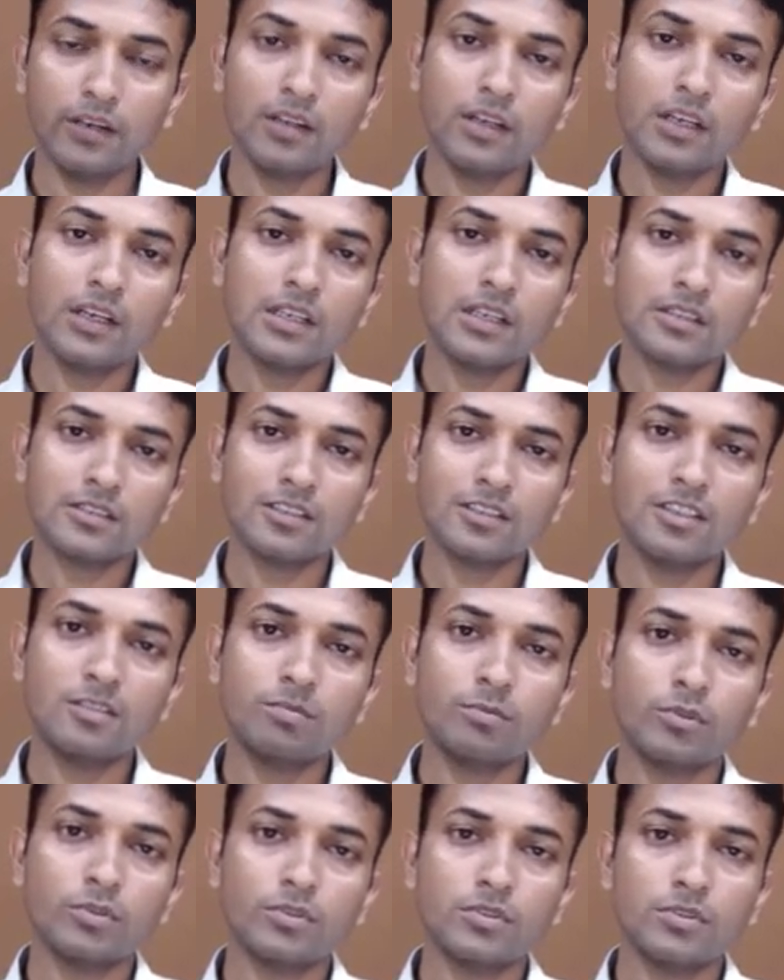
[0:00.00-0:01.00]
and
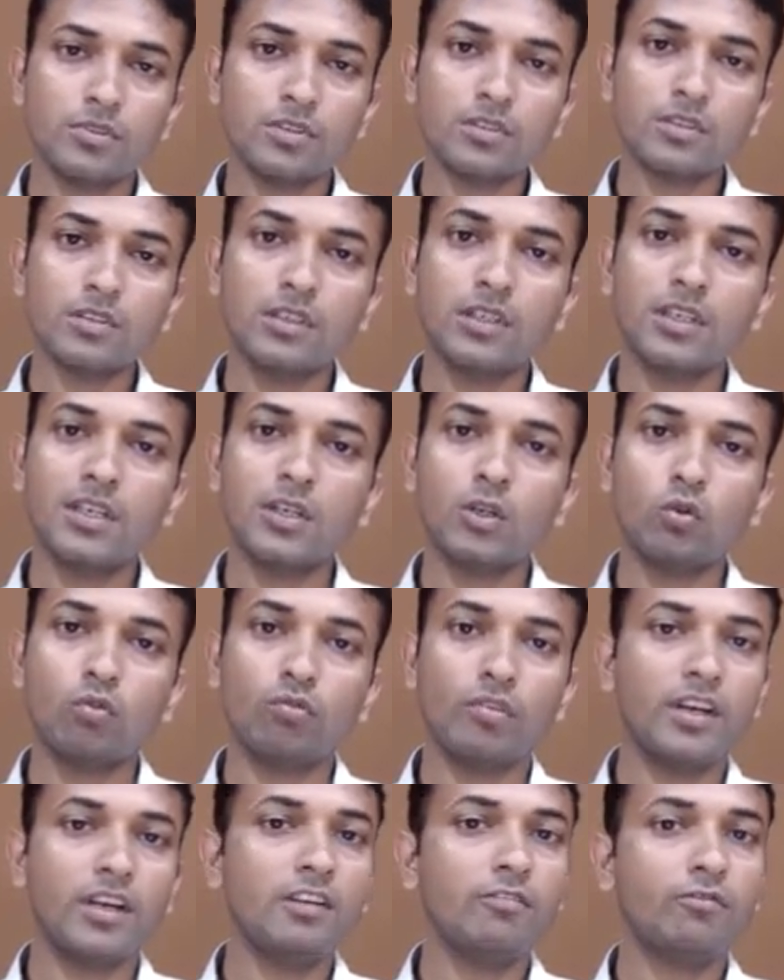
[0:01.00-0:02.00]
such process need
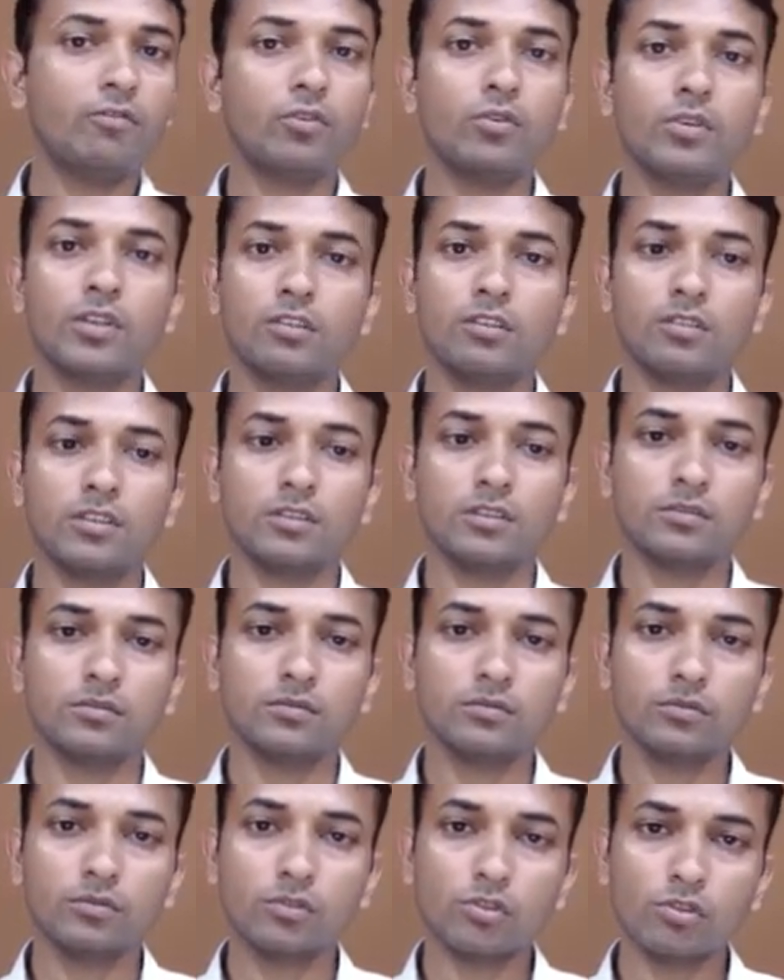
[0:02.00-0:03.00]
to wait forever
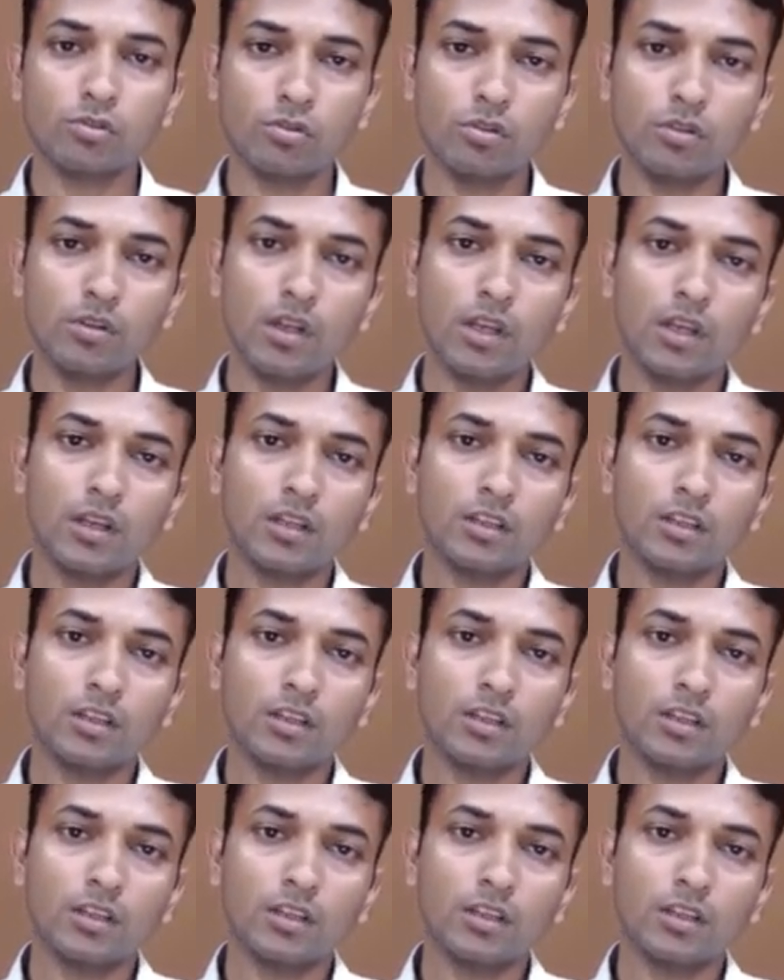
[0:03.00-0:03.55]
so